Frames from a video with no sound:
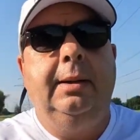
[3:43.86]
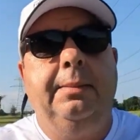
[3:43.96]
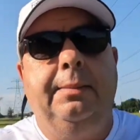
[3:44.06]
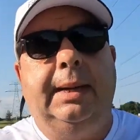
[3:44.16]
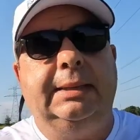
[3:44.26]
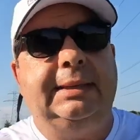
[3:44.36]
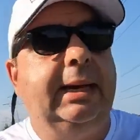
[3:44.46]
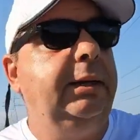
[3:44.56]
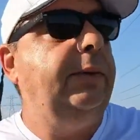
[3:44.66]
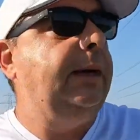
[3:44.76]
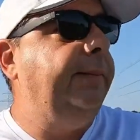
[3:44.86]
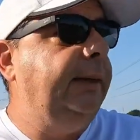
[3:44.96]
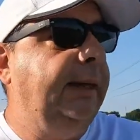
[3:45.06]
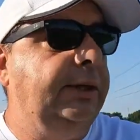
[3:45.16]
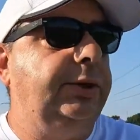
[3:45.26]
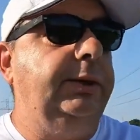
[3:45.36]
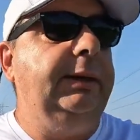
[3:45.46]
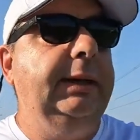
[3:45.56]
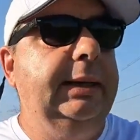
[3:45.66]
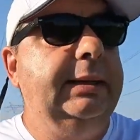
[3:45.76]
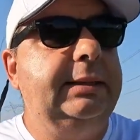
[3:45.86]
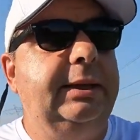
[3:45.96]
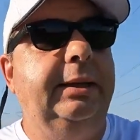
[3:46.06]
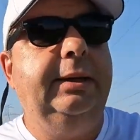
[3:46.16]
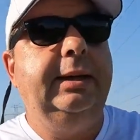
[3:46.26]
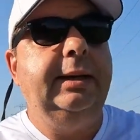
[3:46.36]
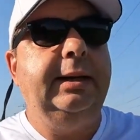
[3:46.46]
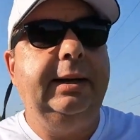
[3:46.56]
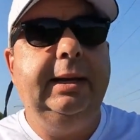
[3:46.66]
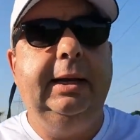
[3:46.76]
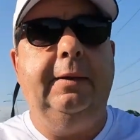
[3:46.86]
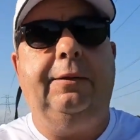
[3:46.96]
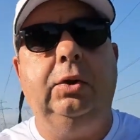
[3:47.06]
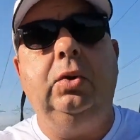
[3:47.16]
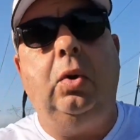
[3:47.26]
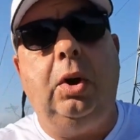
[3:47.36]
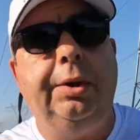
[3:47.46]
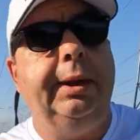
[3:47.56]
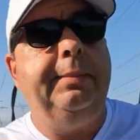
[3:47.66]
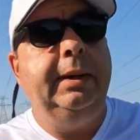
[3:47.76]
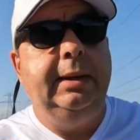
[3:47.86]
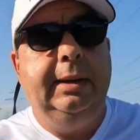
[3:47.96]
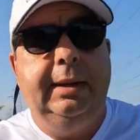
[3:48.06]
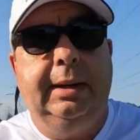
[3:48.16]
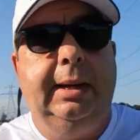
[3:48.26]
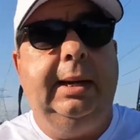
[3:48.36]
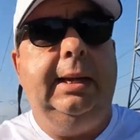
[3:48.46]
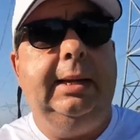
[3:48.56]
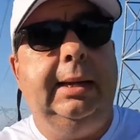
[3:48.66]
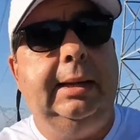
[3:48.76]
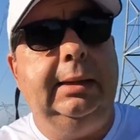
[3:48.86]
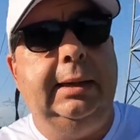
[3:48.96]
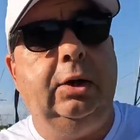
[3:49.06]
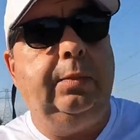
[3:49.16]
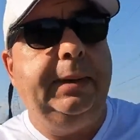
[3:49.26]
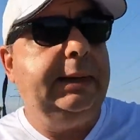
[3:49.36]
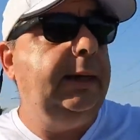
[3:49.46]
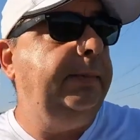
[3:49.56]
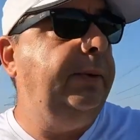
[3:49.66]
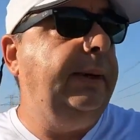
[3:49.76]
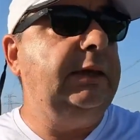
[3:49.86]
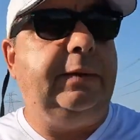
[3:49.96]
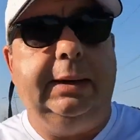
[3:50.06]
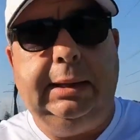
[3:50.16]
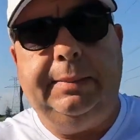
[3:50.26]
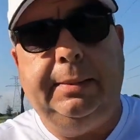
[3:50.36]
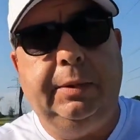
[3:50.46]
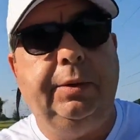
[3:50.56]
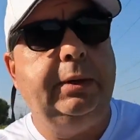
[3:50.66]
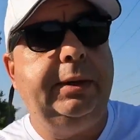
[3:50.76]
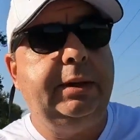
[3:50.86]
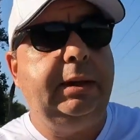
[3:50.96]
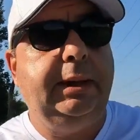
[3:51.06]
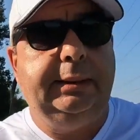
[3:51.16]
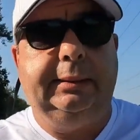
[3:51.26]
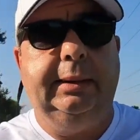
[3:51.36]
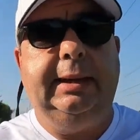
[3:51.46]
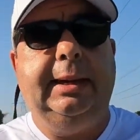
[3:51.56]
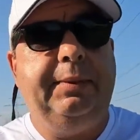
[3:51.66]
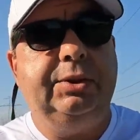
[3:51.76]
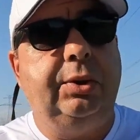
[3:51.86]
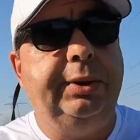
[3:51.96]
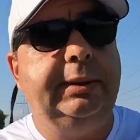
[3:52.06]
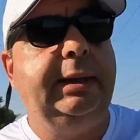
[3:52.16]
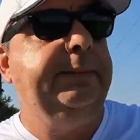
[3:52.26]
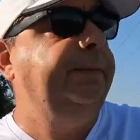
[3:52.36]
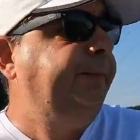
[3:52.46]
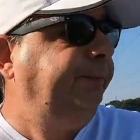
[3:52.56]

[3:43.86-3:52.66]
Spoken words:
My second recommendation is if you call them and they don't pick up, that's fine. They might be with another client. It happens all the time.